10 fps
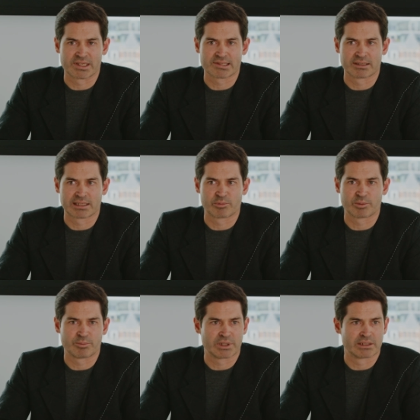invested in
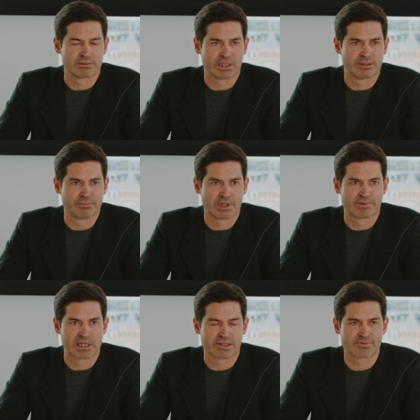WPP over
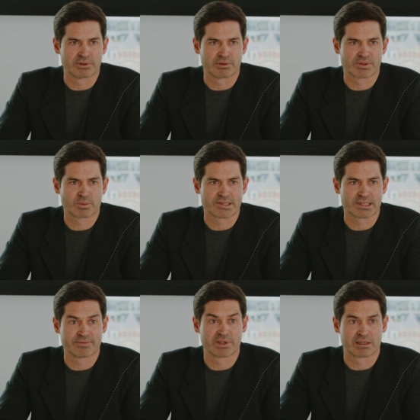the last few years quite
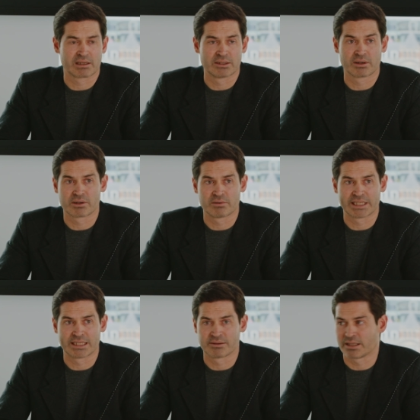significantly, not
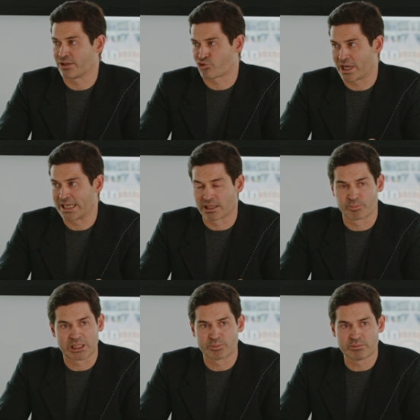only in training our
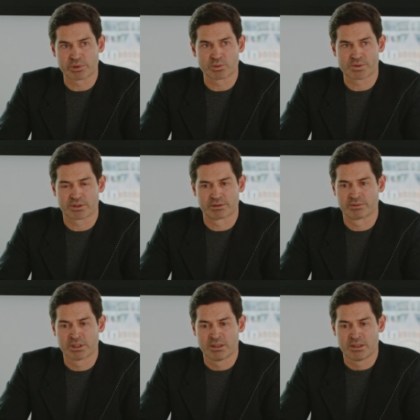people, but
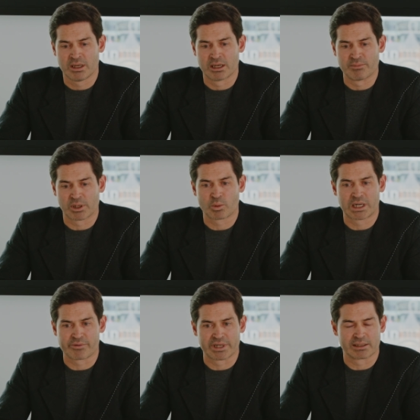also
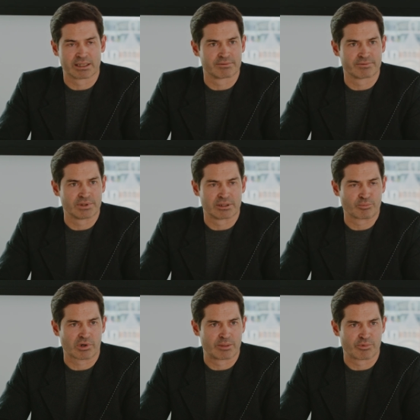acquiring kind of, you know,
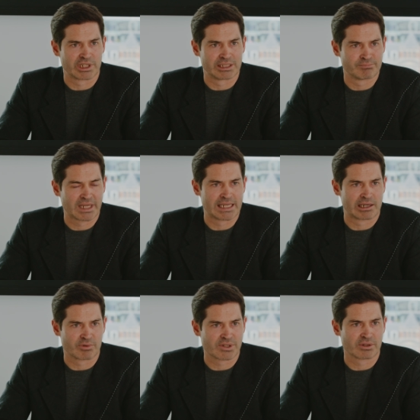primary
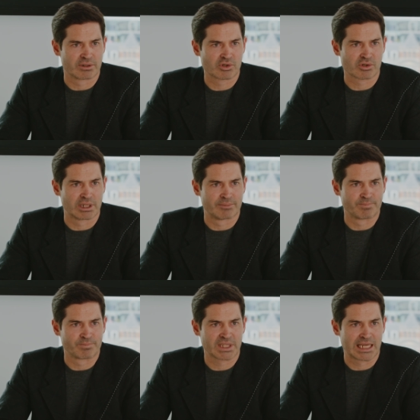AI research
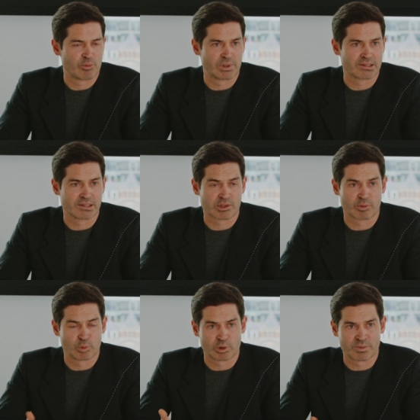capabilities. So
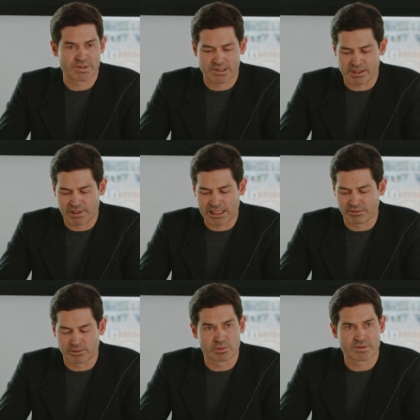we bought a business here in
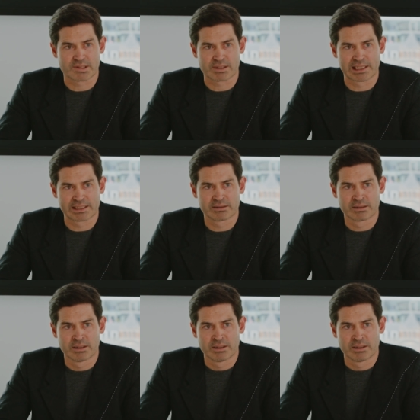London called Satalia,